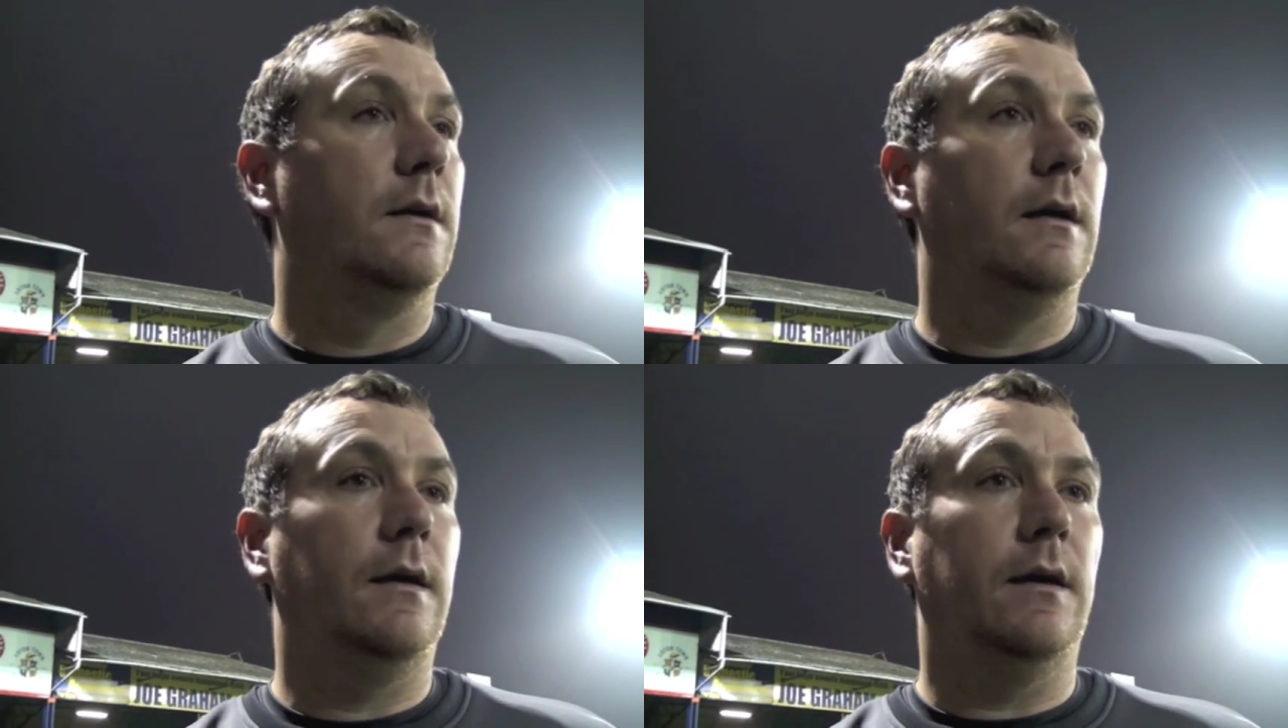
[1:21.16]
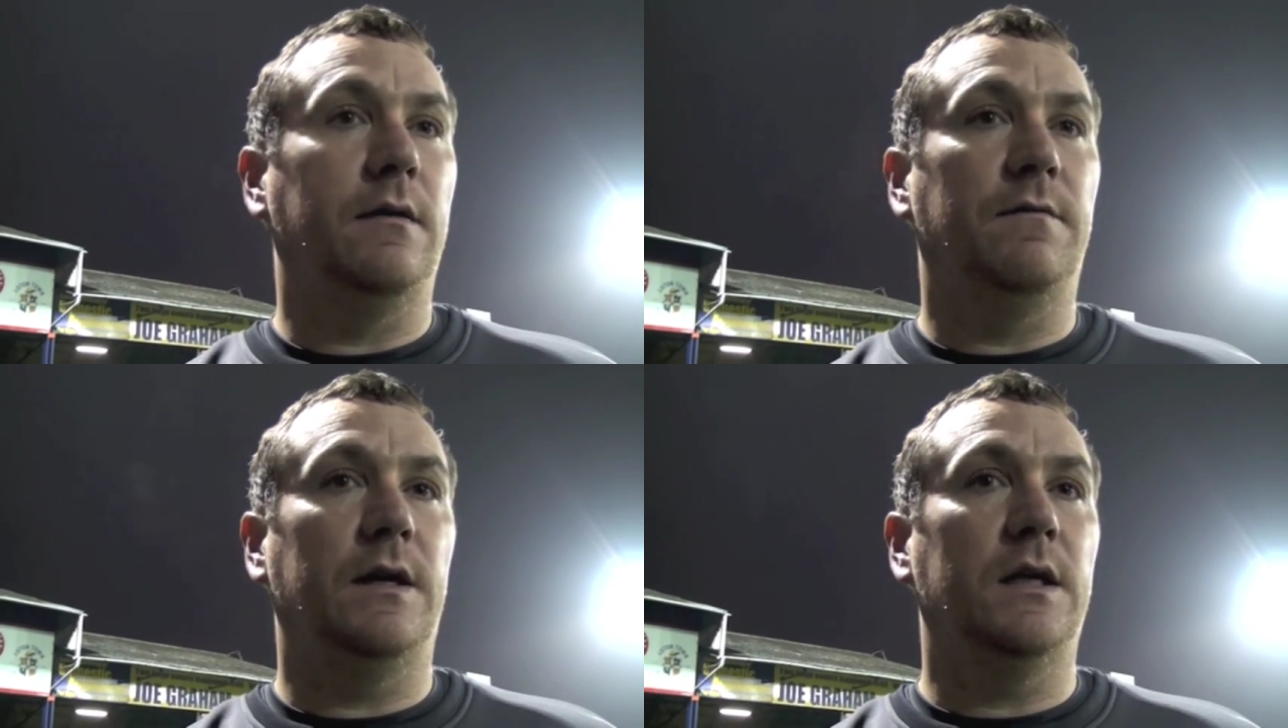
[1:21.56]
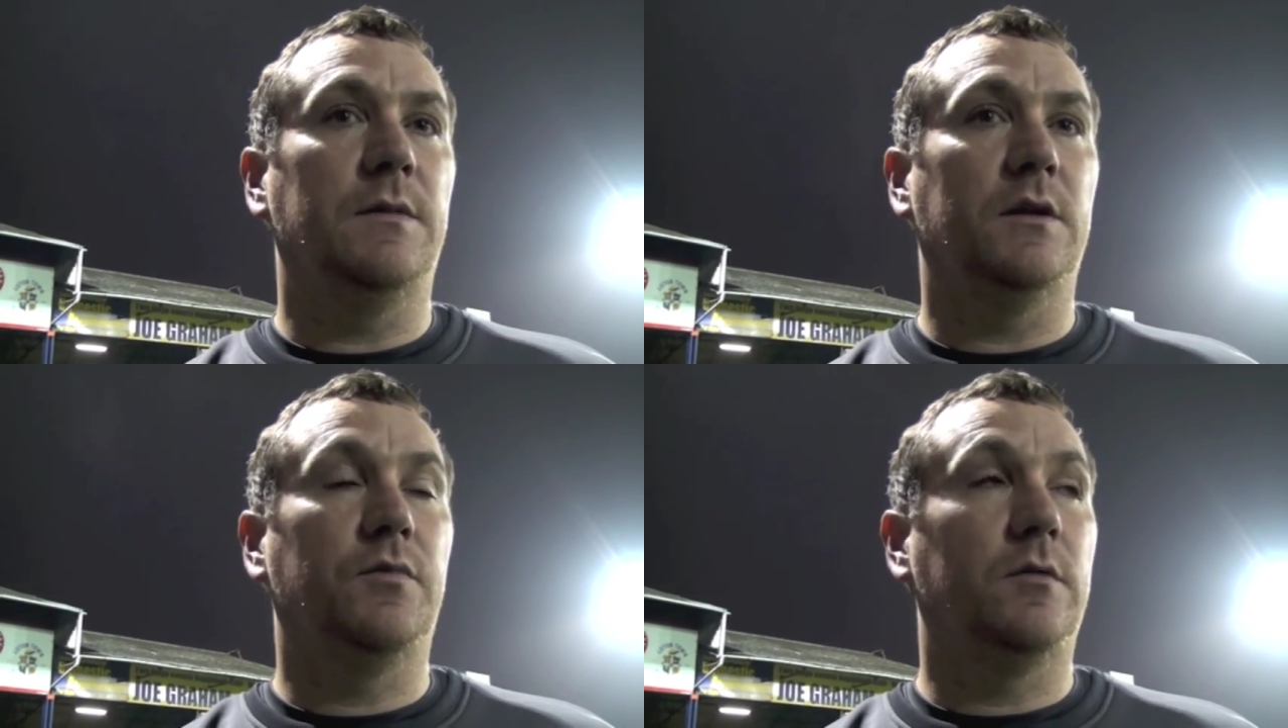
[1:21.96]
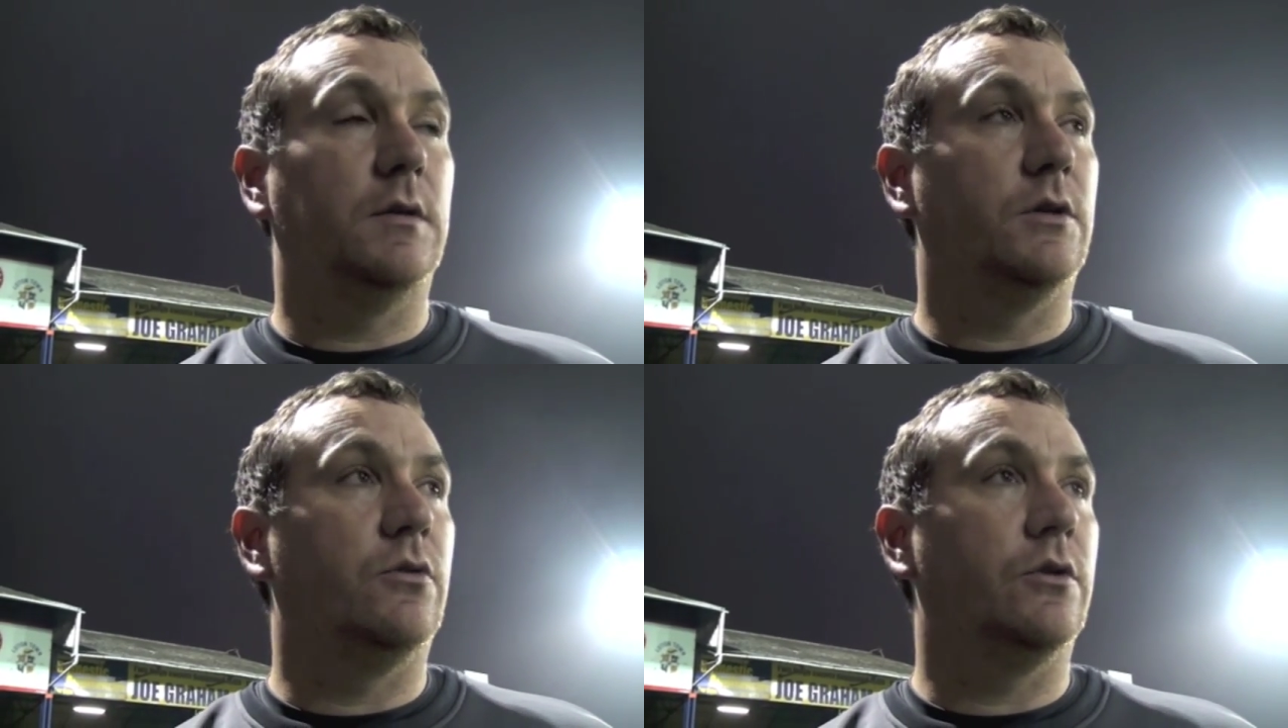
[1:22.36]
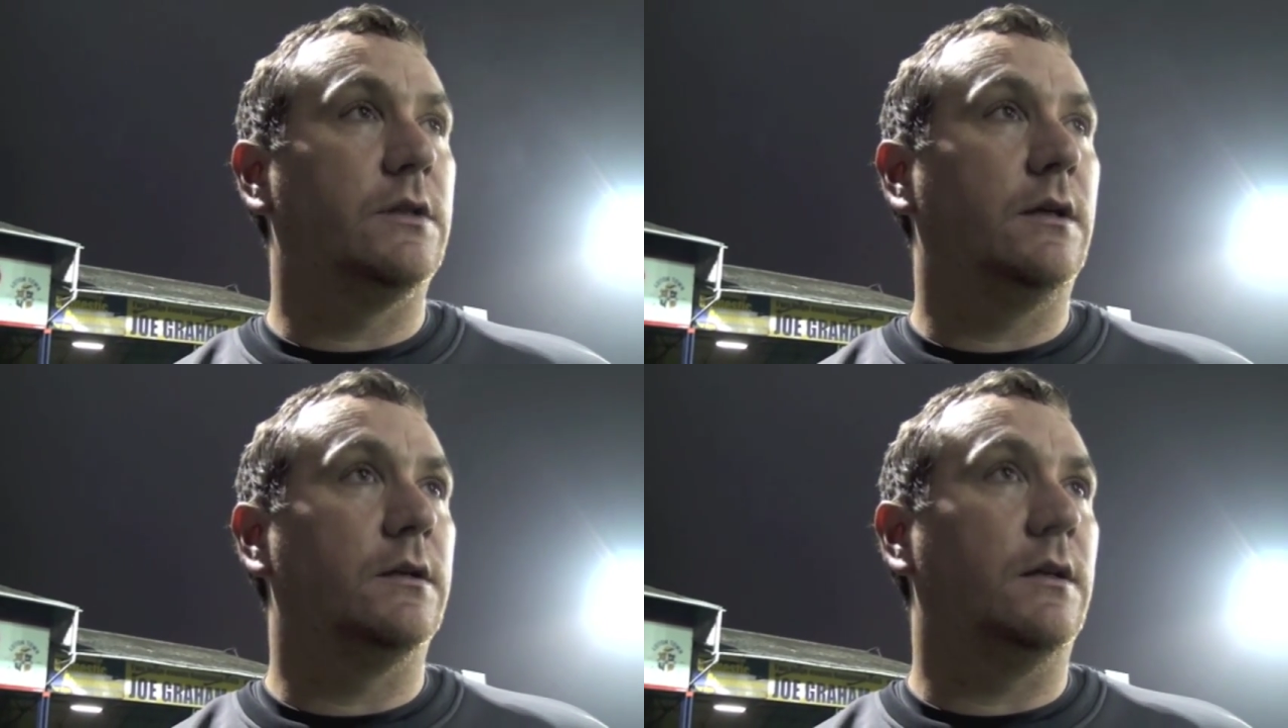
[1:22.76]
uh, environment. It's probably as
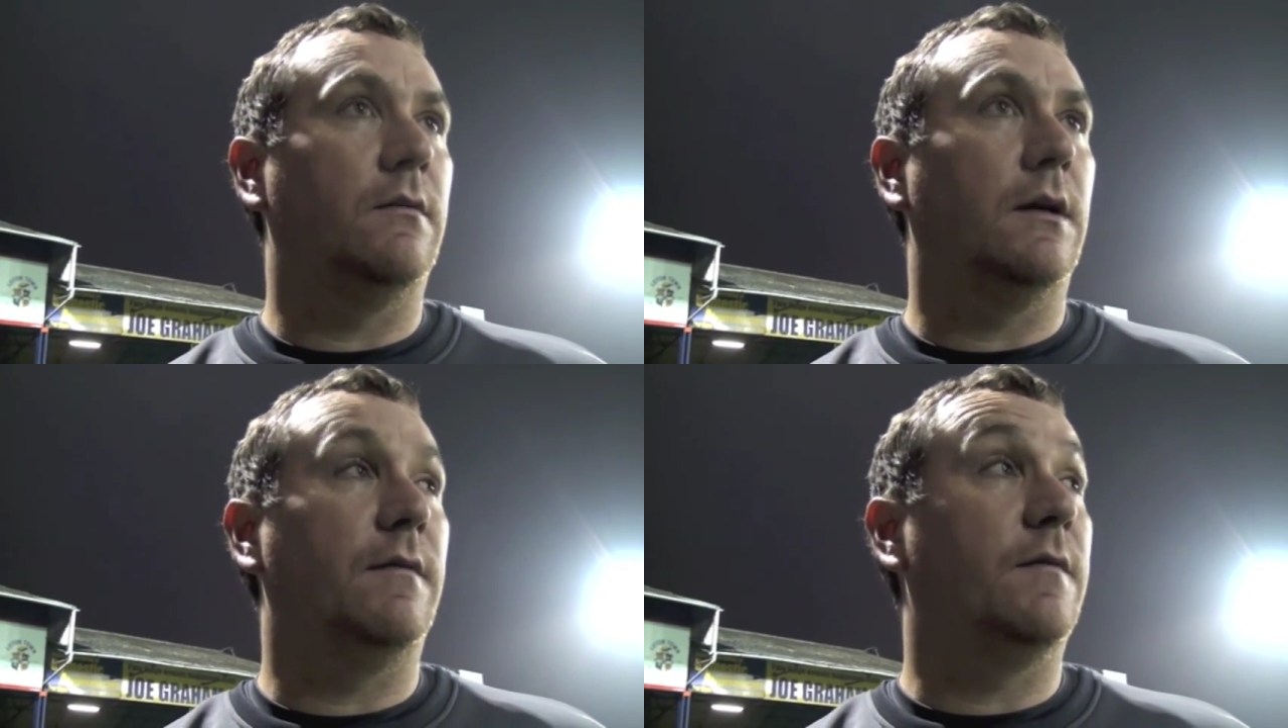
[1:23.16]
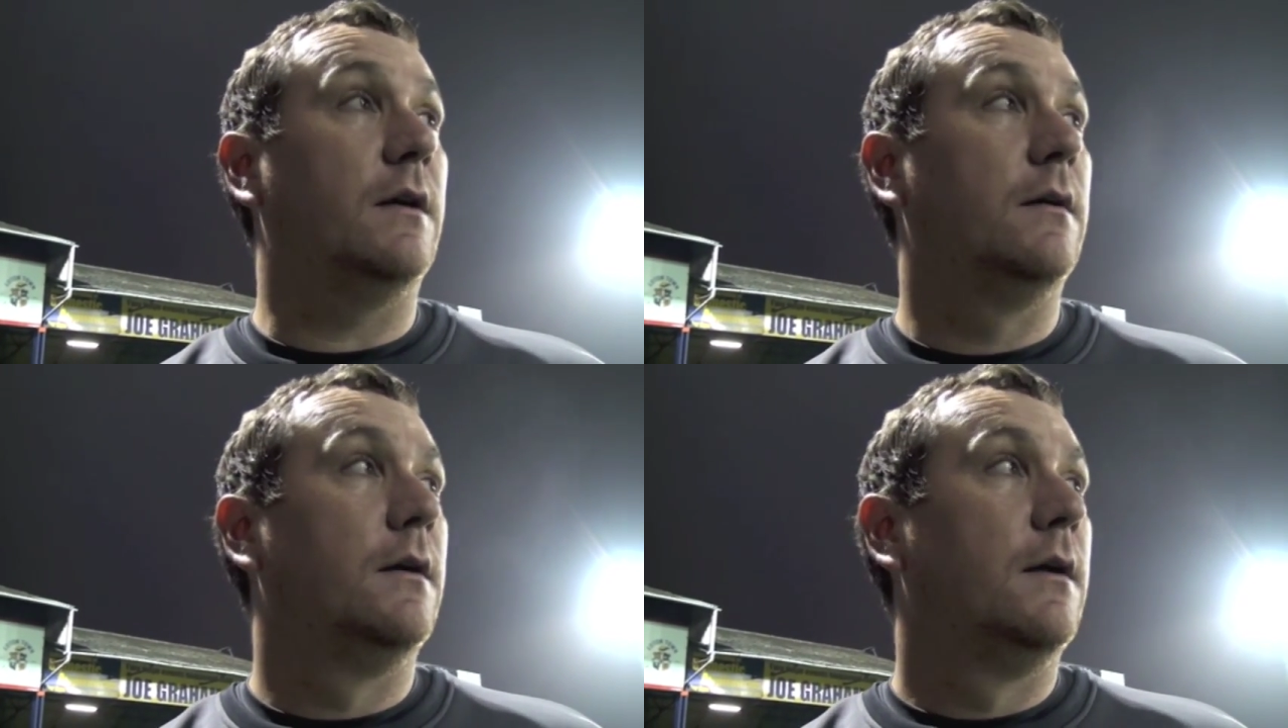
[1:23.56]
hostile as I've ever